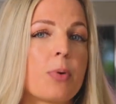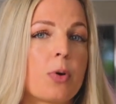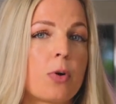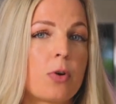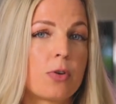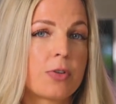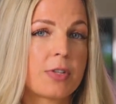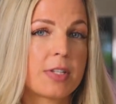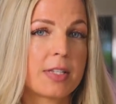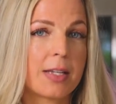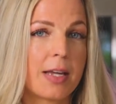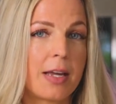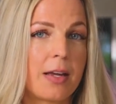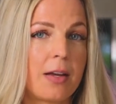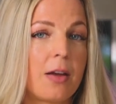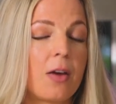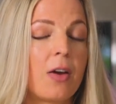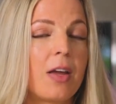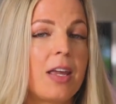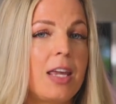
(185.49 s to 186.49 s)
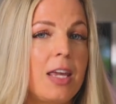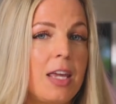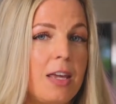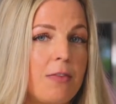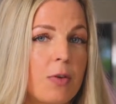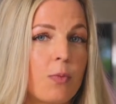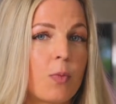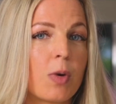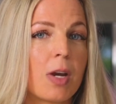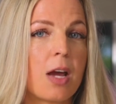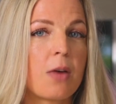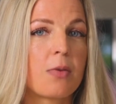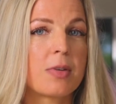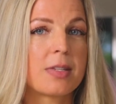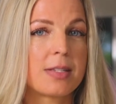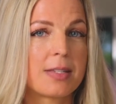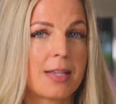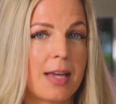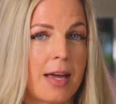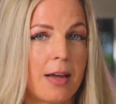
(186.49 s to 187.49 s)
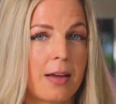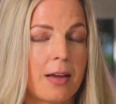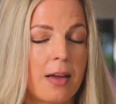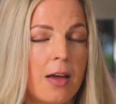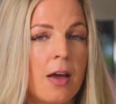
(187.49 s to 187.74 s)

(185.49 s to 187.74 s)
person even when I was sick.